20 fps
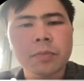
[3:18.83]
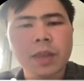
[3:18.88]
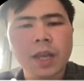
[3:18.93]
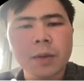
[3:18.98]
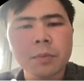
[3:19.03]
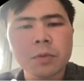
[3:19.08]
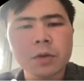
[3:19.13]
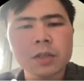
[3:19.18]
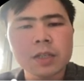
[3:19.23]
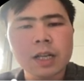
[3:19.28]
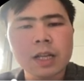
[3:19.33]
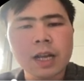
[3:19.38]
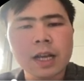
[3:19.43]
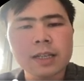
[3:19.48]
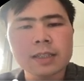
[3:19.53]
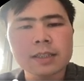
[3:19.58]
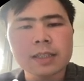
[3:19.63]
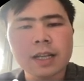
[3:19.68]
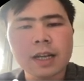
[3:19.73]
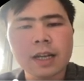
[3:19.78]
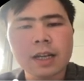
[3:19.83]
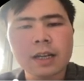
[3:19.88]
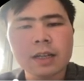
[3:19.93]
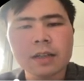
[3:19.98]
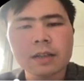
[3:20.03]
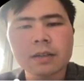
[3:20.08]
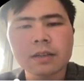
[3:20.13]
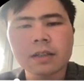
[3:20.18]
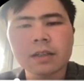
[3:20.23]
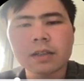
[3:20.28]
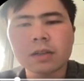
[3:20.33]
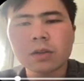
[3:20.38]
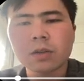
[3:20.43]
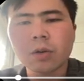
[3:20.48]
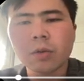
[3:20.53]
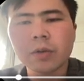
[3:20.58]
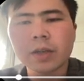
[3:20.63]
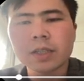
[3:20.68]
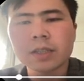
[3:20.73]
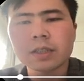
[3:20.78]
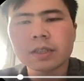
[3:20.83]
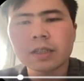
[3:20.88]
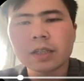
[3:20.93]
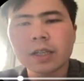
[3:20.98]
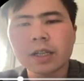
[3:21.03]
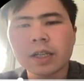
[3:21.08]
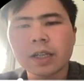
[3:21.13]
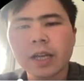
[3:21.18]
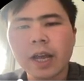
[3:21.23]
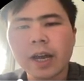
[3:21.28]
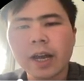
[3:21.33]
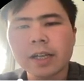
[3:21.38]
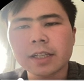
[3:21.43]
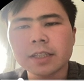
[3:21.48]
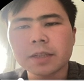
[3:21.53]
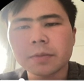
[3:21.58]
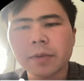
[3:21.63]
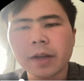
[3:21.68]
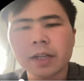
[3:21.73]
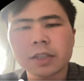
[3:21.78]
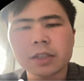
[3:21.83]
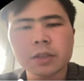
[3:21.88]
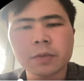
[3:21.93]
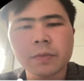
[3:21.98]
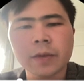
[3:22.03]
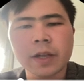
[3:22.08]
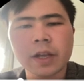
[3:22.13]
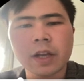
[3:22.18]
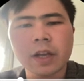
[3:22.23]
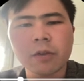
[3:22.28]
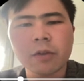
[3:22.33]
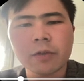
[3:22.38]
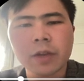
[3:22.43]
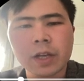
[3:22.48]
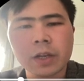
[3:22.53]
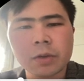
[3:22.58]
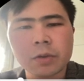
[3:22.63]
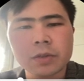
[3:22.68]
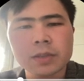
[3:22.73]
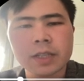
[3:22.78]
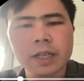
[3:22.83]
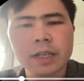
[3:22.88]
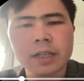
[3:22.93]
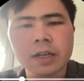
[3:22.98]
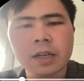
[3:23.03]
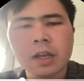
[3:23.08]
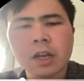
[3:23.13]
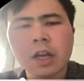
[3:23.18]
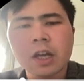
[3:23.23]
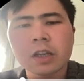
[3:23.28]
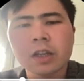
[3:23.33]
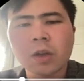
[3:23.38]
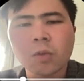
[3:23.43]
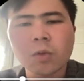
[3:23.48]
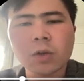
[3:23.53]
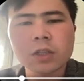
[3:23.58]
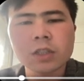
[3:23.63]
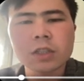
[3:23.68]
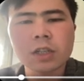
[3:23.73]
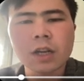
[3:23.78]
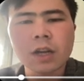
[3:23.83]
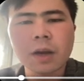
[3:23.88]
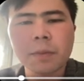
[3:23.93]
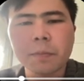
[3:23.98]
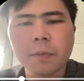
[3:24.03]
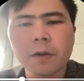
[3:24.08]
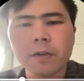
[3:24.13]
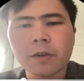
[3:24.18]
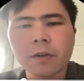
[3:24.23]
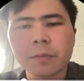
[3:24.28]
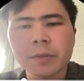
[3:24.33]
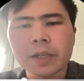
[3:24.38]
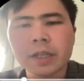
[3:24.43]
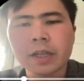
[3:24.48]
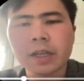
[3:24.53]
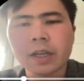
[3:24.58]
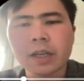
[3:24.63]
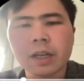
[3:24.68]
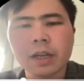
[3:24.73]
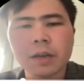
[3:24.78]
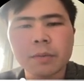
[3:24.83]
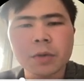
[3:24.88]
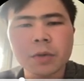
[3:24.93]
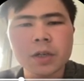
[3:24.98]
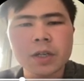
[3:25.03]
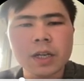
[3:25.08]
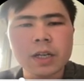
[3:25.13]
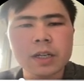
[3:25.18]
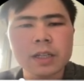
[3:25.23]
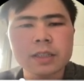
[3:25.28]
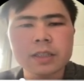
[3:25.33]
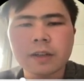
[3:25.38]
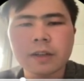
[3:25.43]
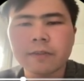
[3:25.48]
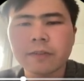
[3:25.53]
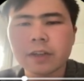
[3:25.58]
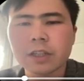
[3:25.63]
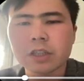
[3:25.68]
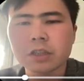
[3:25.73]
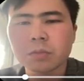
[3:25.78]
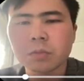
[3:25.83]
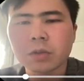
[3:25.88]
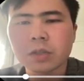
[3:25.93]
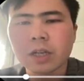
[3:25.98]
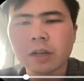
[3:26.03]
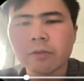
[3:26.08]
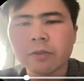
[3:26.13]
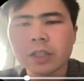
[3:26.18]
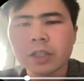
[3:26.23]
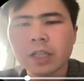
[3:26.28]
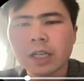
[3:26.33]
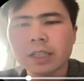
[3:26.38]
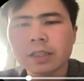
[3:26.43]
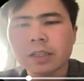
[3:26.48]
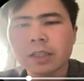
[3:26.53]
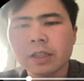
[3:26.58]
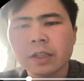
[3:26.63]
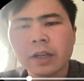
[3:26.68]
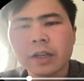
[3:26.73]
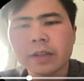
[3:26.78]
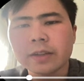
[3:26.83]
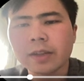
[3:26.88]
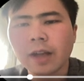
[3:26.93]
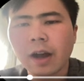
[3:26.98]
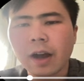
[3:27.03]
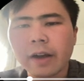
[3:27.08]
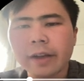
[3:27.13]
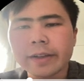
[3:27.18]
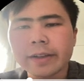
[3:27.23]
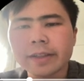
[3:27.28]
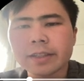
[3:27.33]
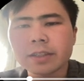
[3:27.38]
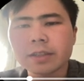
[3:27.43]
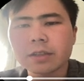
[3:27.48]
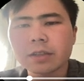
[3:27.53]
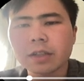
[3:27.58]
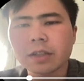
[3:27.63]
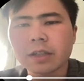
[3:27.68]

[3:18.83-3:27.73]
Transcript: model has the lowest IC values, and the worst performing model is the first model, which has the highest